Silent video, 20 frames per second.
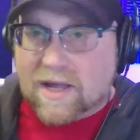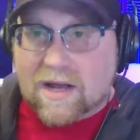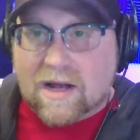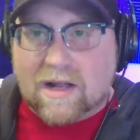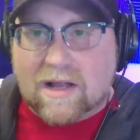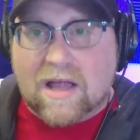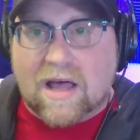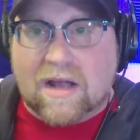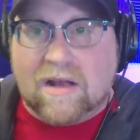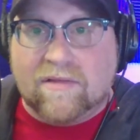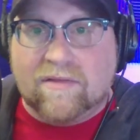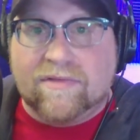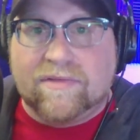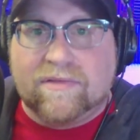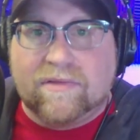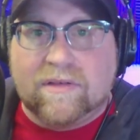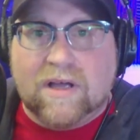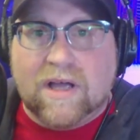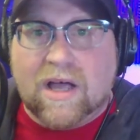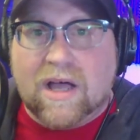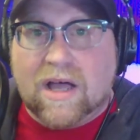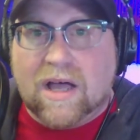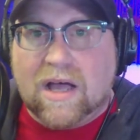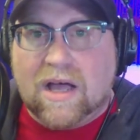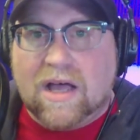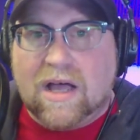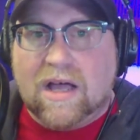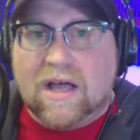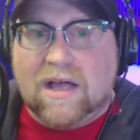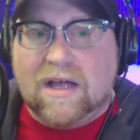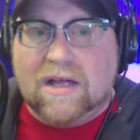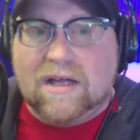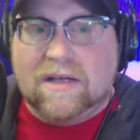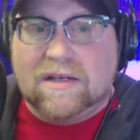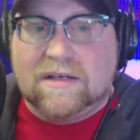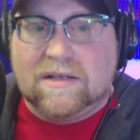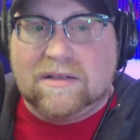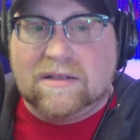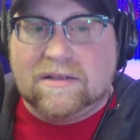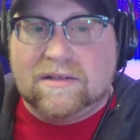getting a lot of uh,
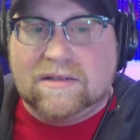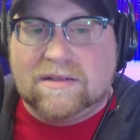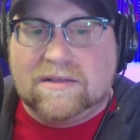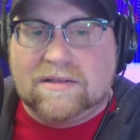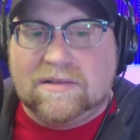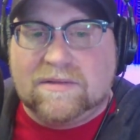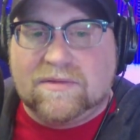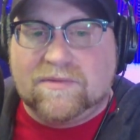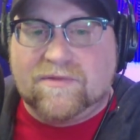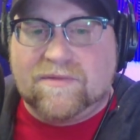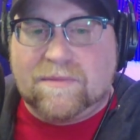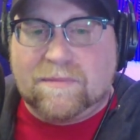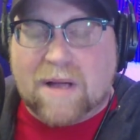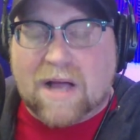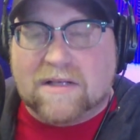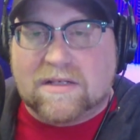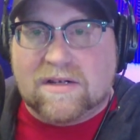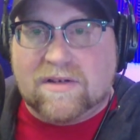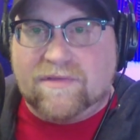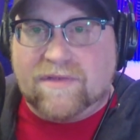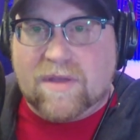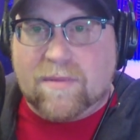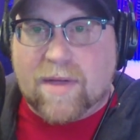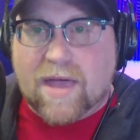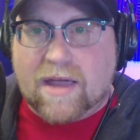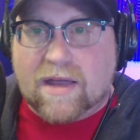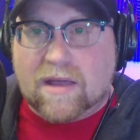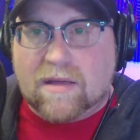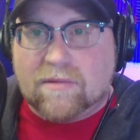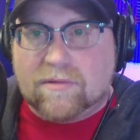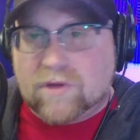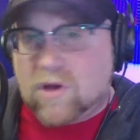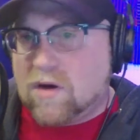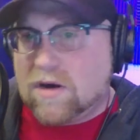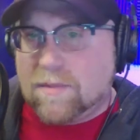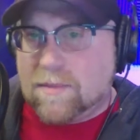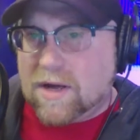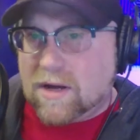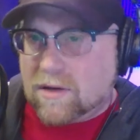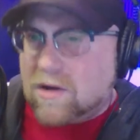positive feedback
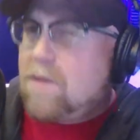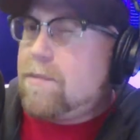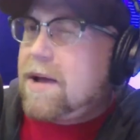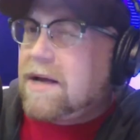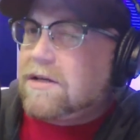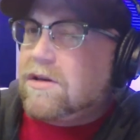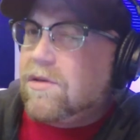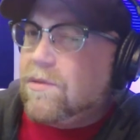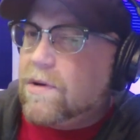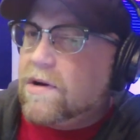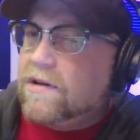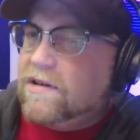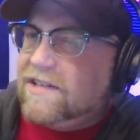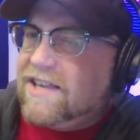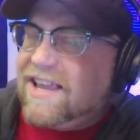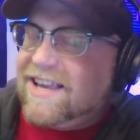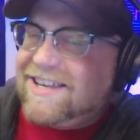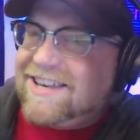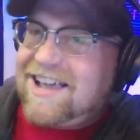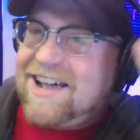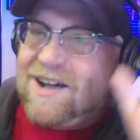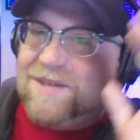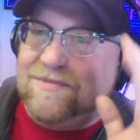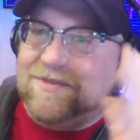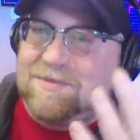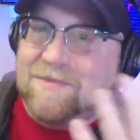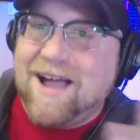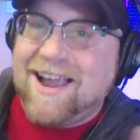talking about go back to the world of day jobs.